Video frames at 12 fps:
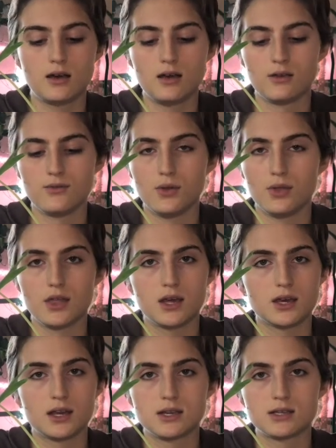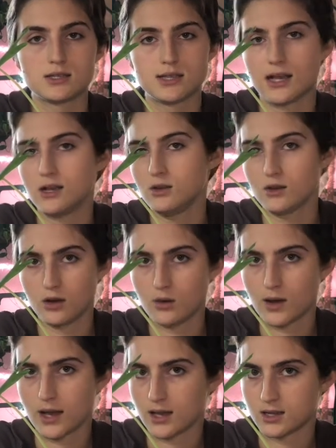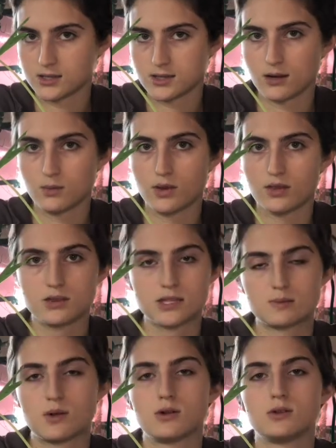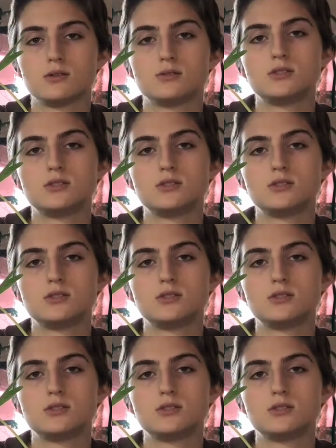If you think it is, then you can go ahead and start with small